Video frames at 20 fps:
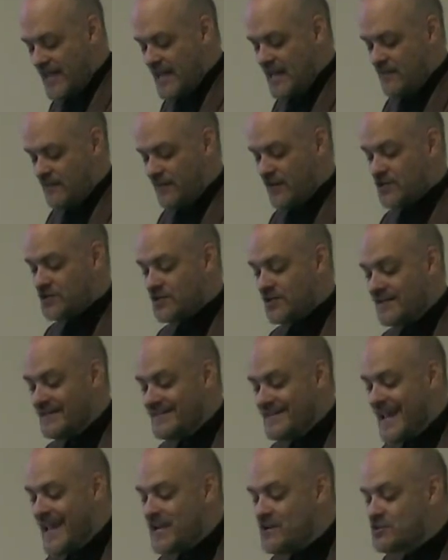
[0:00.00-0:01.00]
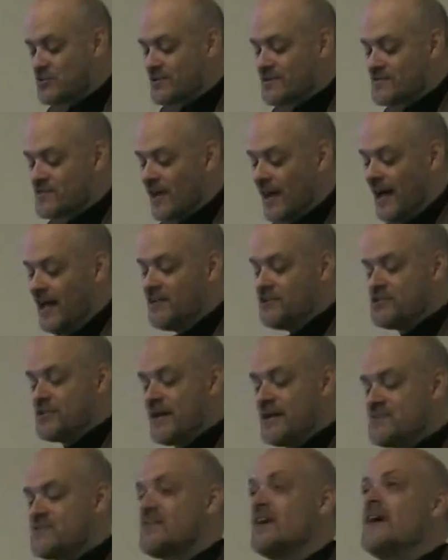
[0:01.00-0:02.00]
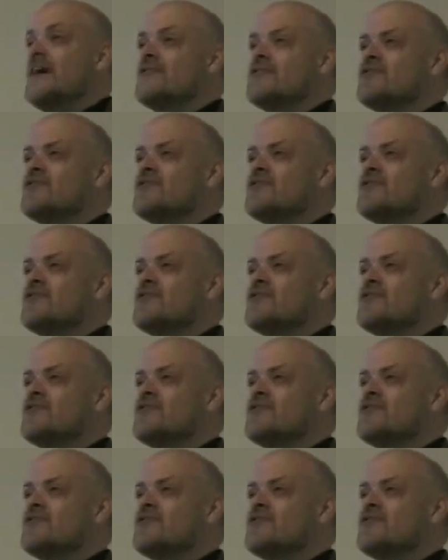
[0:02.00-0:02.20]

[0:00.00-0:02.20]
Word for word: inefficient, dangerous, and unjust